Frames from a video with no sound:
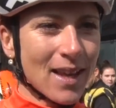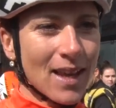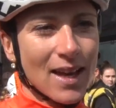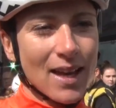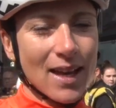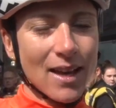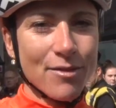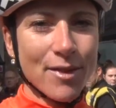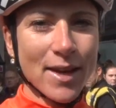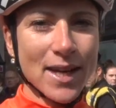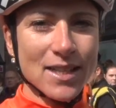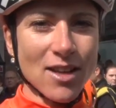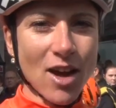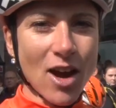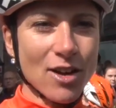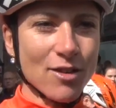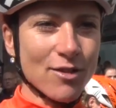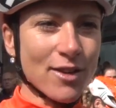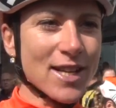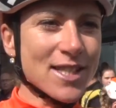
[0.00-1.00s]
I think it's
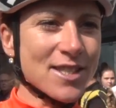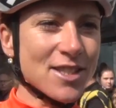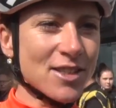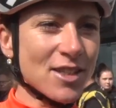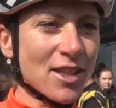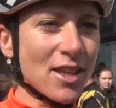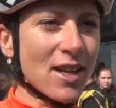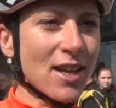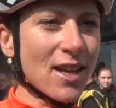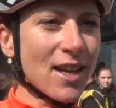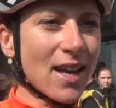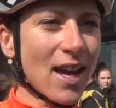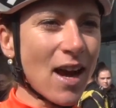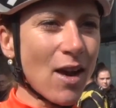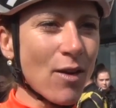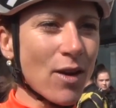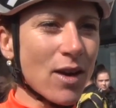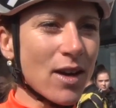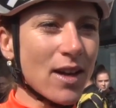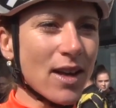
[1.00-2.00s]
hard races in
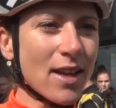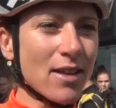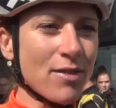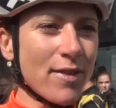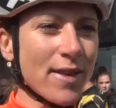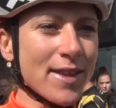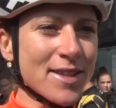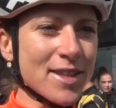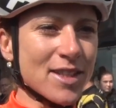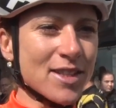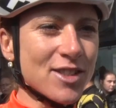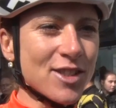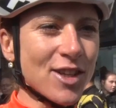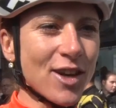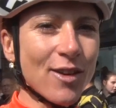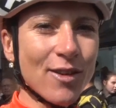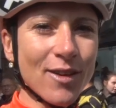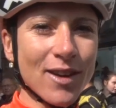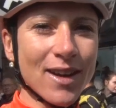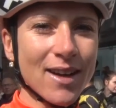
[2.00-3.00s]
our advantage,
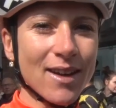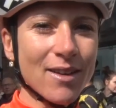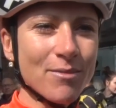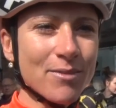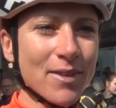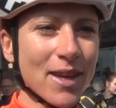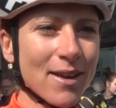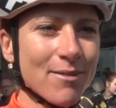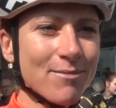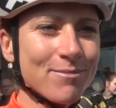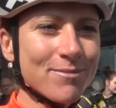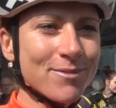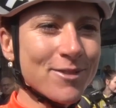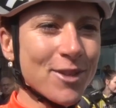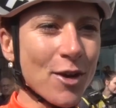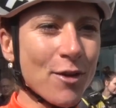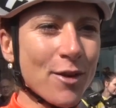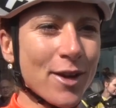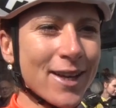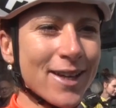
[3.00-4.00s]
so yeah,
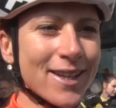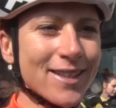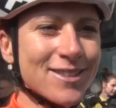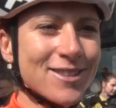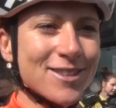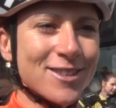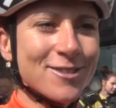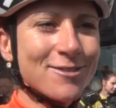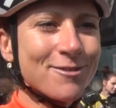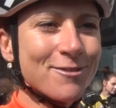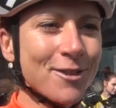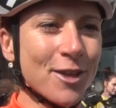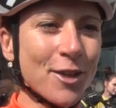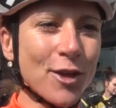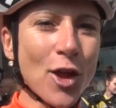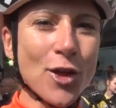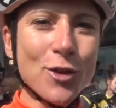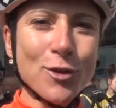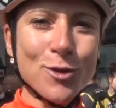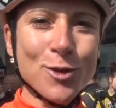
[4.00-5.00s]
so we'll
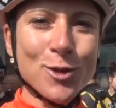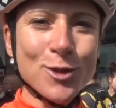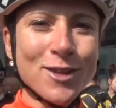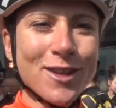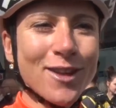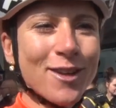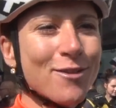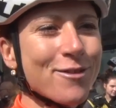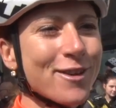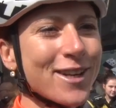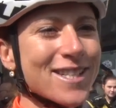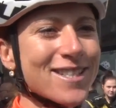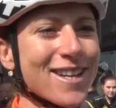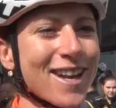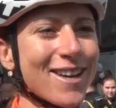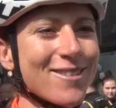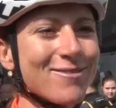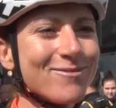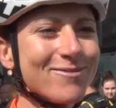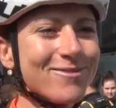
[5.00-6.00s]
not cruise till the finish
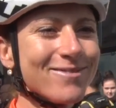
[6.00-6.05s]
line.